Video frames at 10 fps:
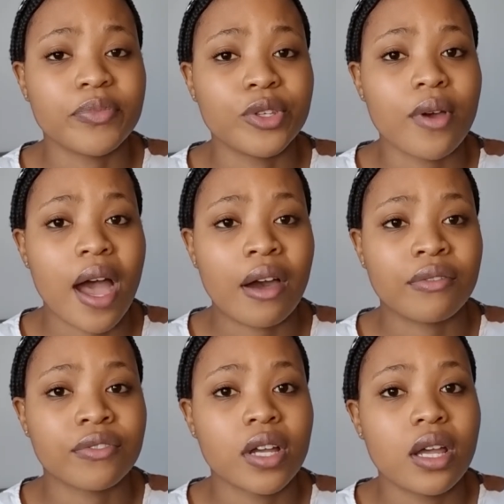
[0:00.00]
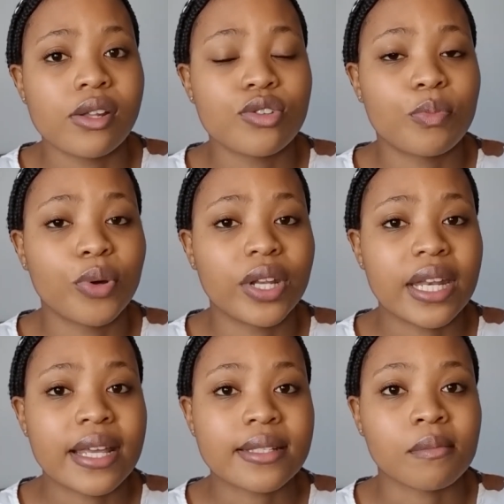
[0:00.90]
you have to put in
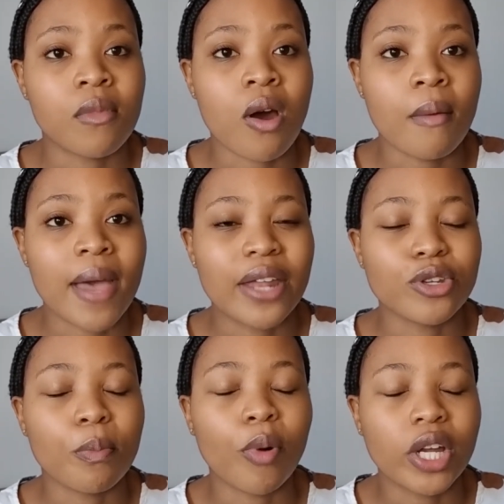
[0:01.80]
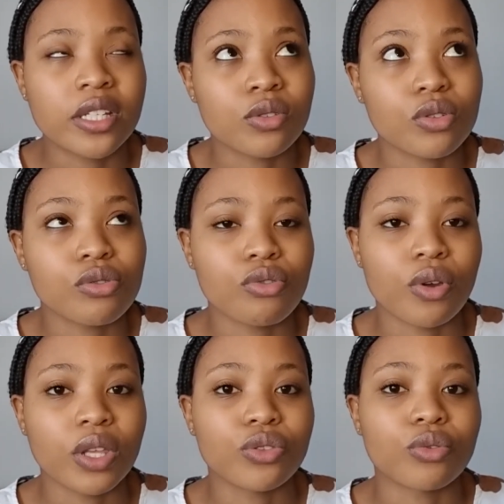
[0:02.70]
as a mom, and your body is also
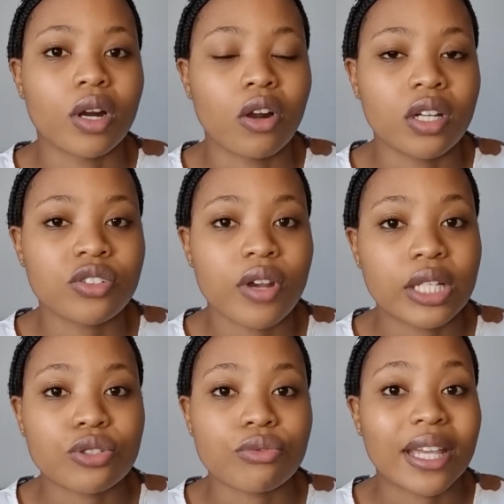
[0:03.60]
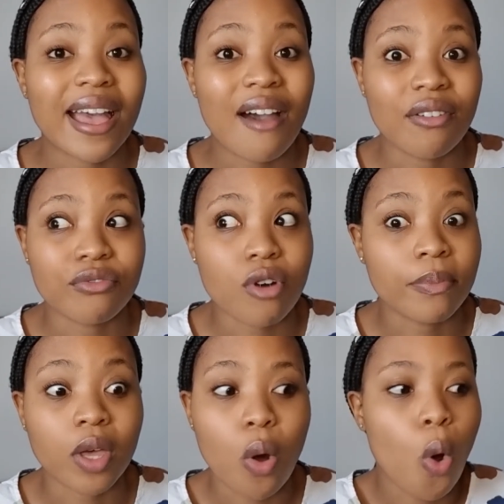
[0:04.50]
going through a lot, trying to recover from
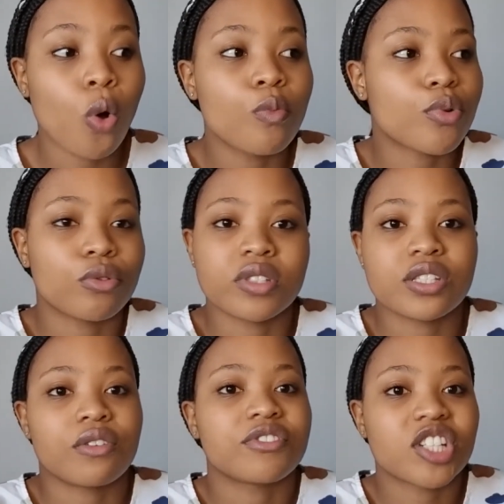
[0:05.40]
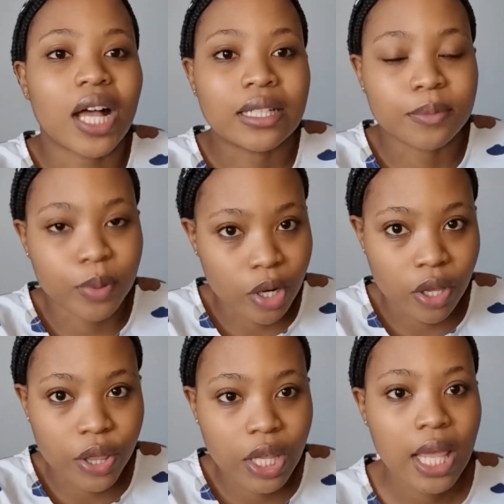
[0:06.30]
the whole process of
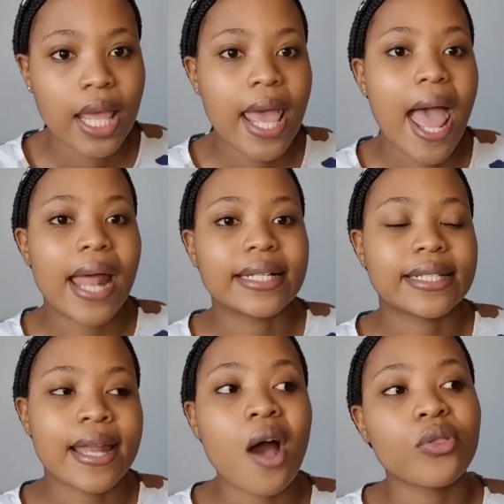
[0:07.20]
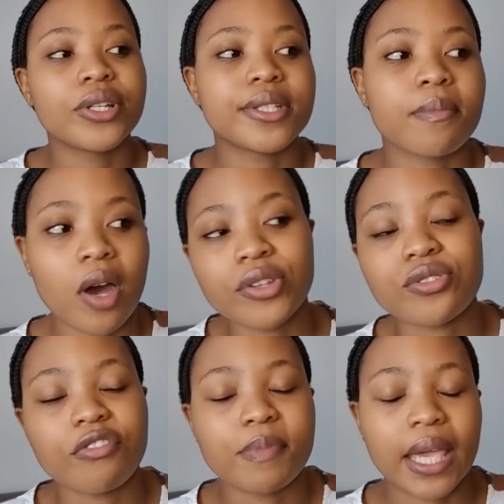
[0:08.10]
childbirth and now the demands
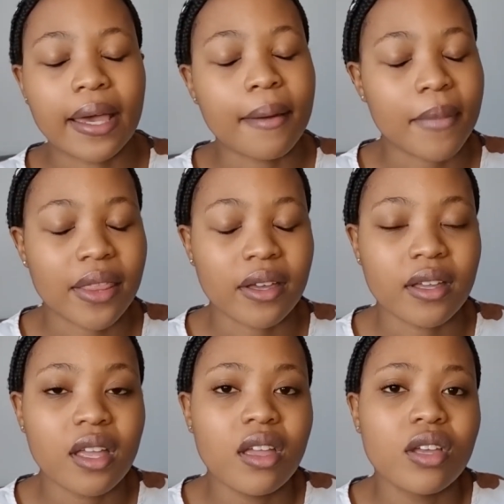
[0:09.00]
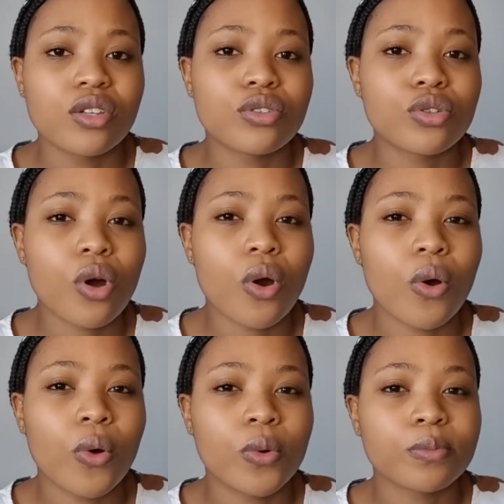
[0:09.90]
of being a mother.
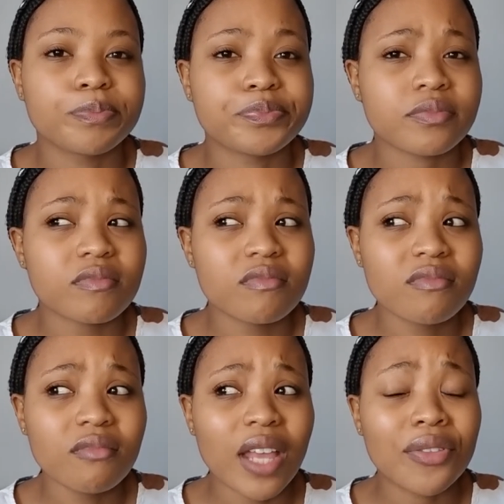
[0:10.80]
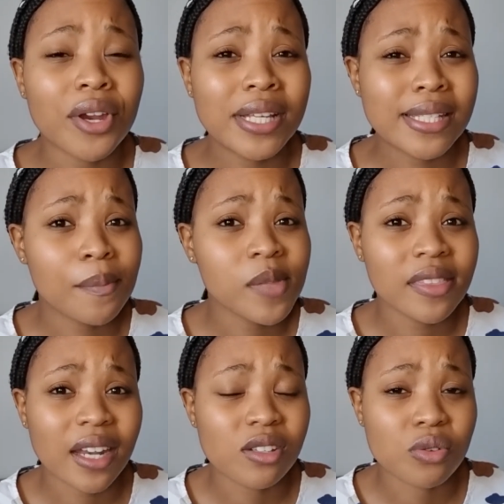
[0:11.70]
So there is something
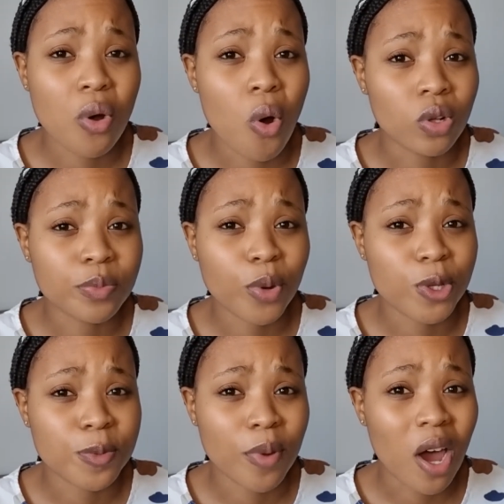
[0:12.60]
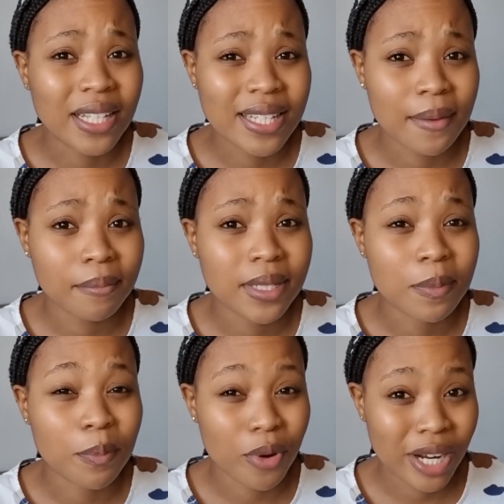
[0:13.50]
that is called postpartum
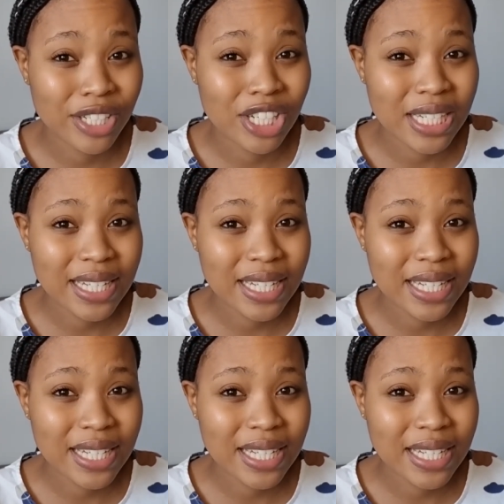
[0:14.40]
depression,